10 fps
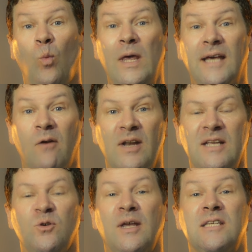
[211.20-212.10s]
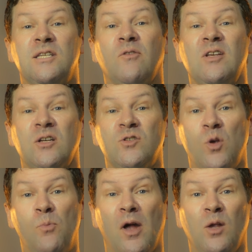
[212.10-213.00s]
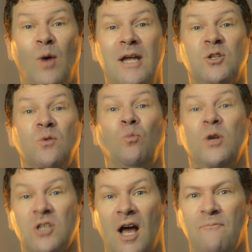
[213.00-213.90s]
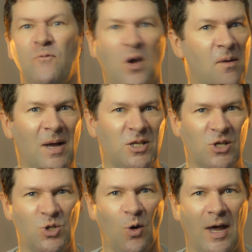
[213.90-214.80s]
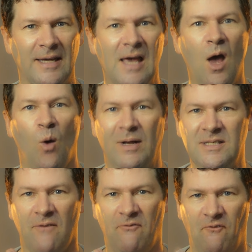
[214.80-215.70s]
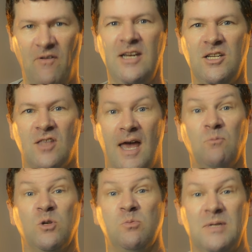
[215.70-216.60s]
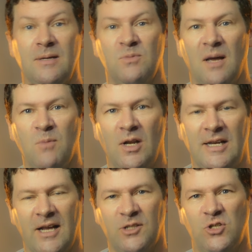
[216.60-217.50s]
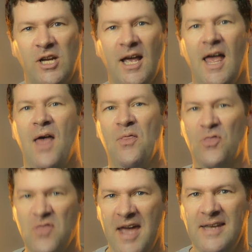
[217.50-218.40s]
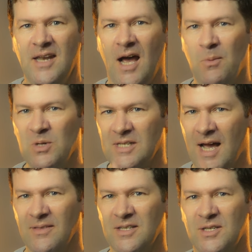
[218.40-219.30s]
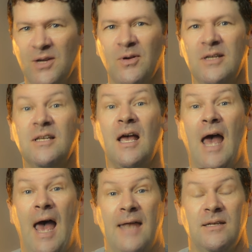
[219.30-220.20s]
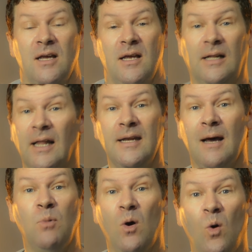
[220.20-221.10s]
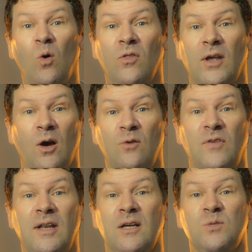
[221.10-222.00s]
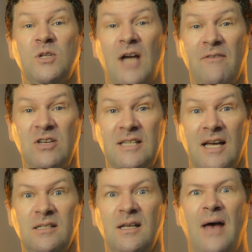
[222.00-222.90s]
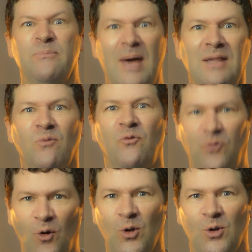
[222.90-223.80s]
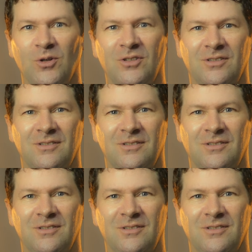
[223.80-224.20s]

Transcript: We're currently doing a series on superannuation, which I'm very much enjoying. Once I've finished that, which will be sometime early next year, then I will start this series and clean up all the old videos which I haven't done and make them for you.